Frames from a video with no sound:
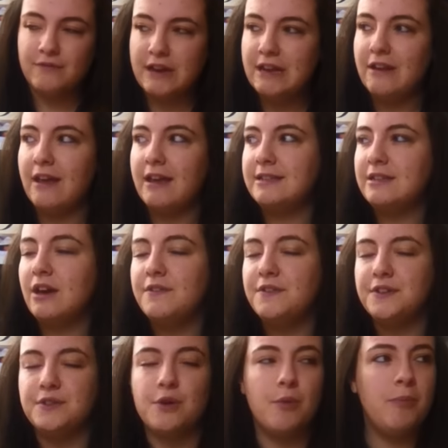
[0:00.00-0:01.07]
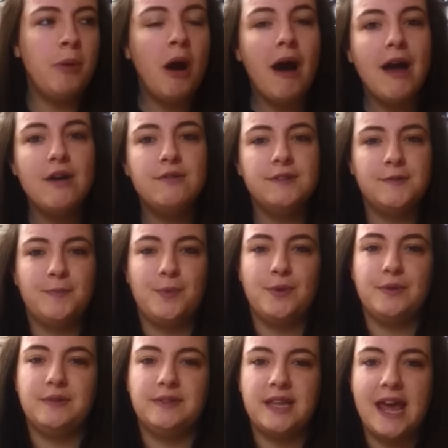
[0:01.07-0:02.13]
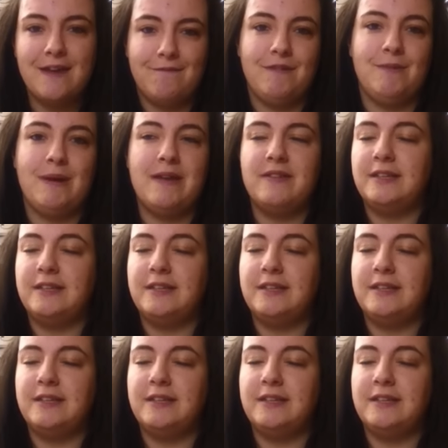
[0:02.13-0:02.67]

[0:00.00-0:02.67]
realised that I've just got piles of books everywhere.